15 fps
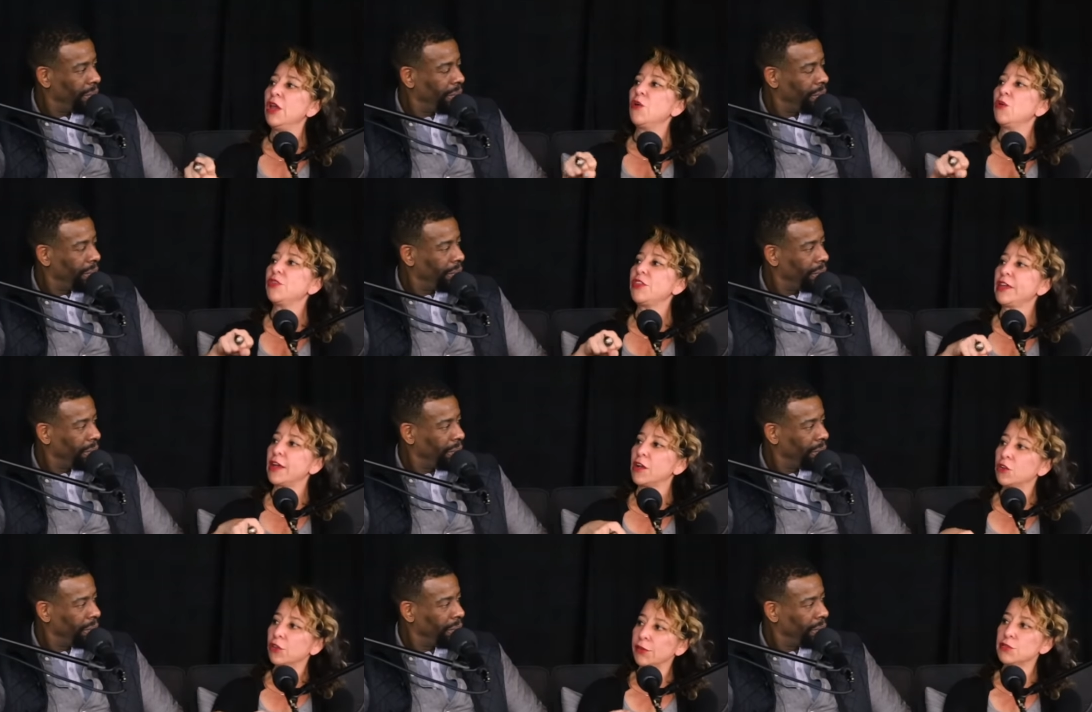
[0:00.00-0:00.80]
Speaker 1: When they
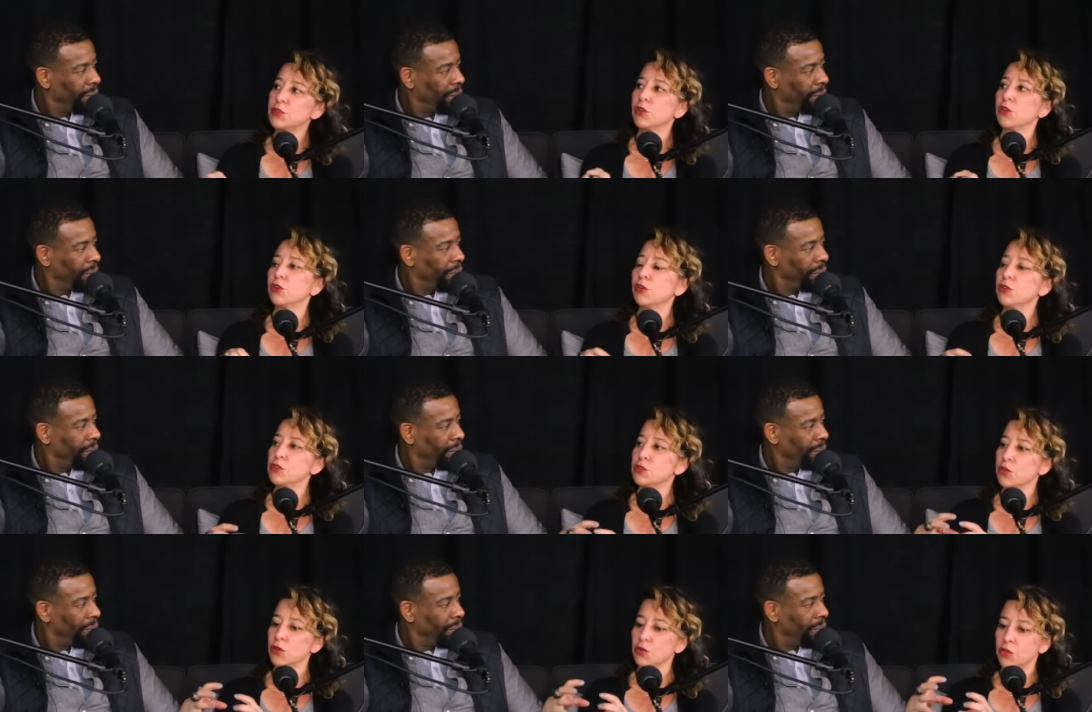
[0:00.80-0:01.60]
get closer and
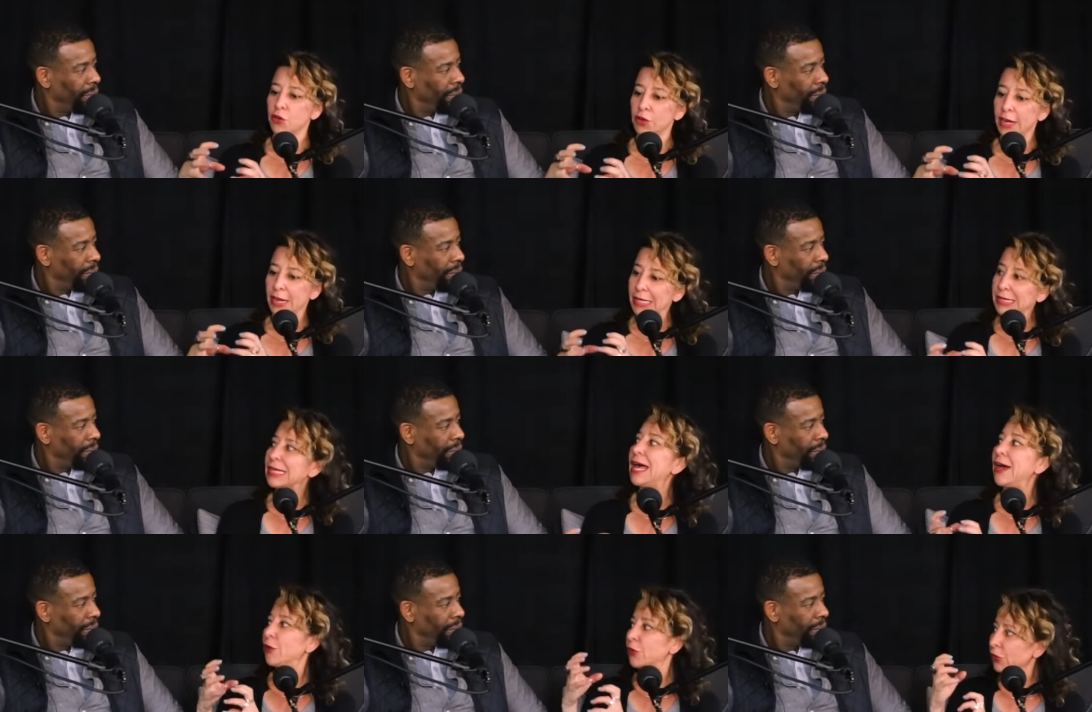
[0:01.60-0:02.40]
closer, they're getting
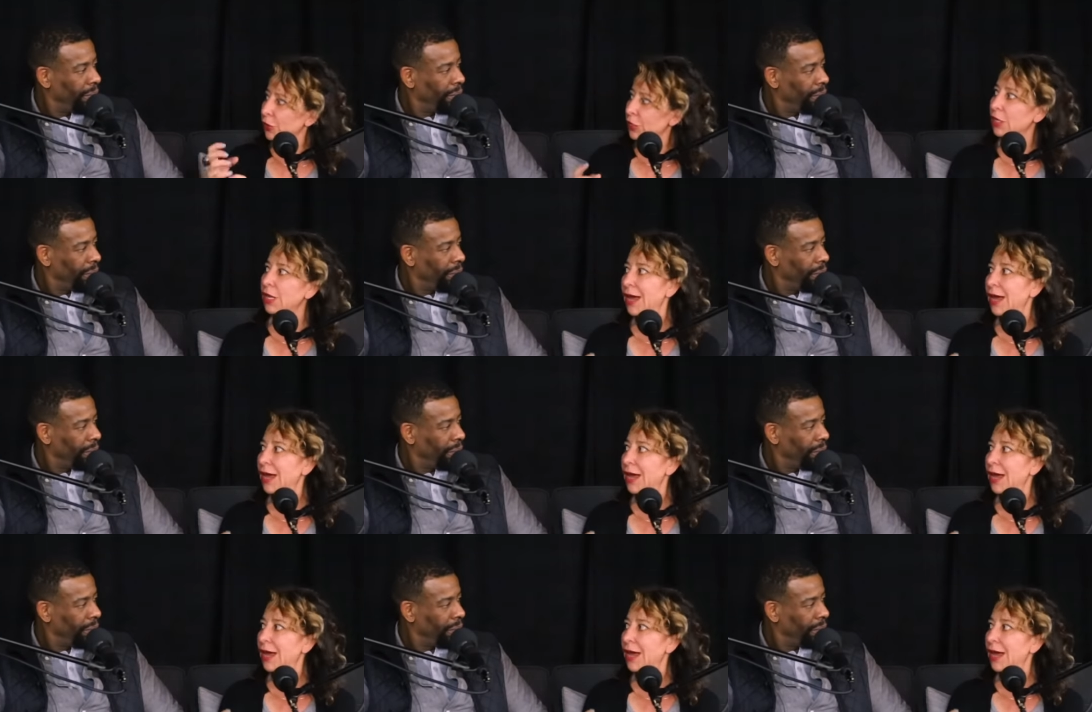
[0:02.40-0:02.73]
louder and